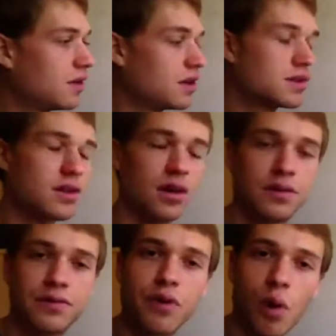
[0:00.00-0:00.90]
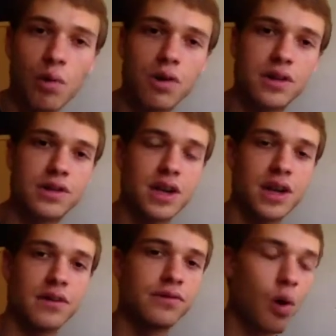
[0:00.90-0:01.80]
that's called the forward
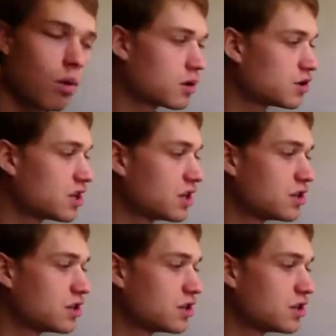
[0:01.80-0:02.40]
CG.